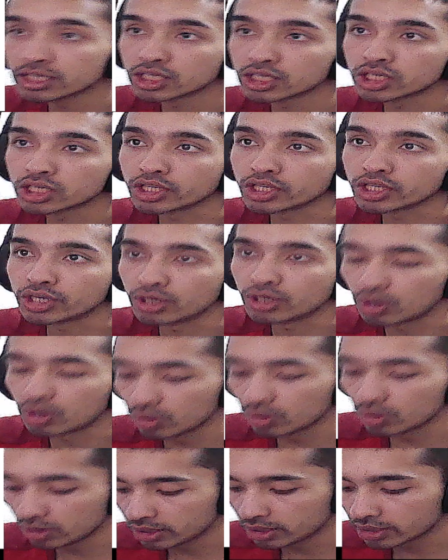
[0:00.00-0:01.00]
No,
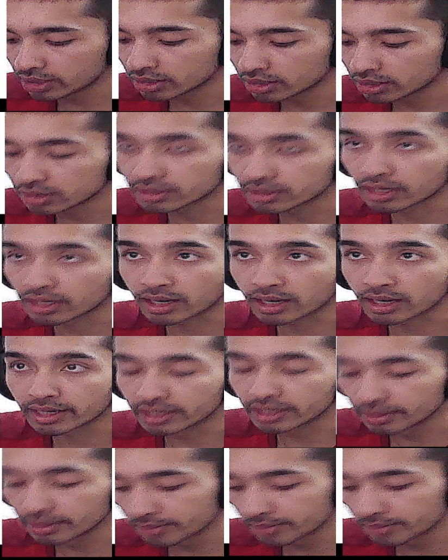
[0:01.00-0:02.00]
there are
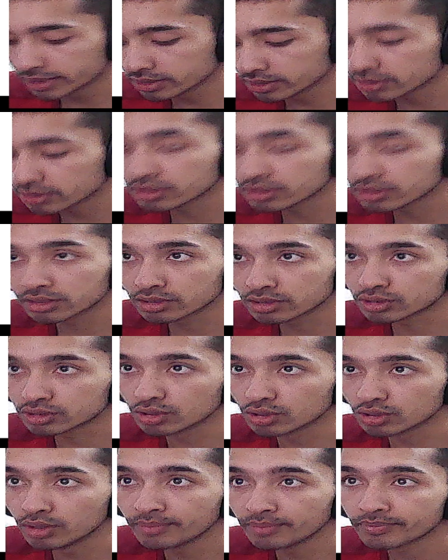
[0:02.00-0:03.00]
elements.
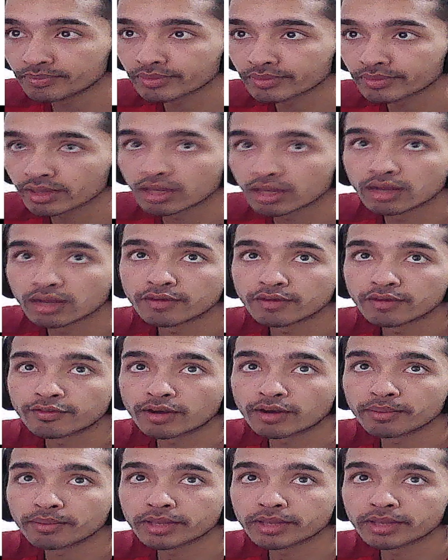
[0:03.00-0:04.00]
So
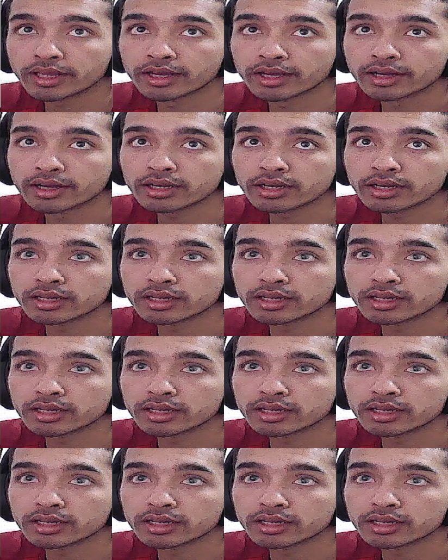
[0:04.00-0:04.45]
from here